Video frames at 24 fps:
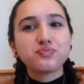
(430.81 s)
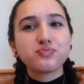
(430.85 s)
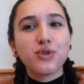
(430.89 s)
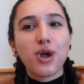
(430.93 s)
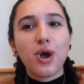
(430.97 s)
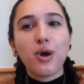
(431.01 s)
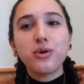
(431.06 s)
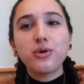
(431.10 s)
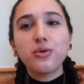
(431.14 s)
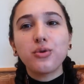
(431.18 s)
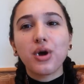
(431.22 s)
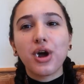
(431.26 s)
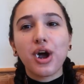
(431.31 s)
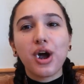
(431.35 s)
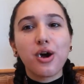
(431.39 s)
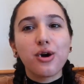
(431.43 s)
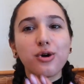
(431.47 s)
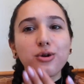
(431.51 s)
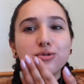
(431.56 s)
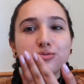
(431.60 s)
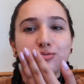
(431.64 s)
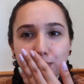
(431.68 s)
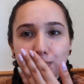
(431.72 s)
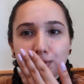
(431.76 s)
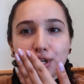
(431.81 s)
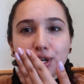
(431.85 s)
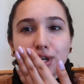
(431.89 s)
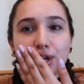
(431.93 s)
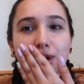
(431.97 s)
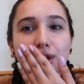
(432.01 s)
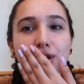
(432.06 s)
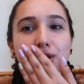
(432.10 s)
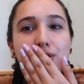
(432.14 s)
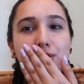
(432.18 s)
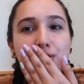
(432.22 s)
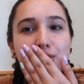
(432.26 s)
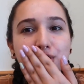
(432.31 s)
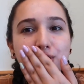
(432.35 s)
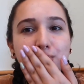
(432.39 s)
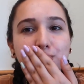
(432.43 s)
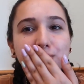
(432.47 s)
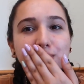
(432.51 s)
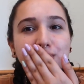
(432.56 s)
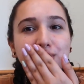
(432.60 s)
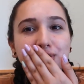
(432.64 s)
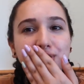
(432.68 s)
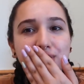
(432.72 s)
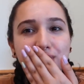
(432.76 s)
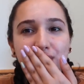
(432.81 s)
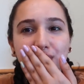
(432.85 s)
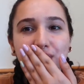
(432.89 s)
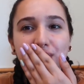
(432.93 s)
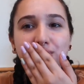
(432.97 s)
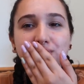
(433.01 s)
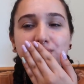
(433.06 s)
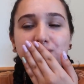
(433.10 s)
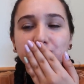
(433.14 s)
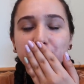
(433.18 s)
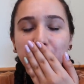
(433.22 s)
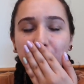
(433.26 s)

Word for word: I don't know how, but they got a crispy skin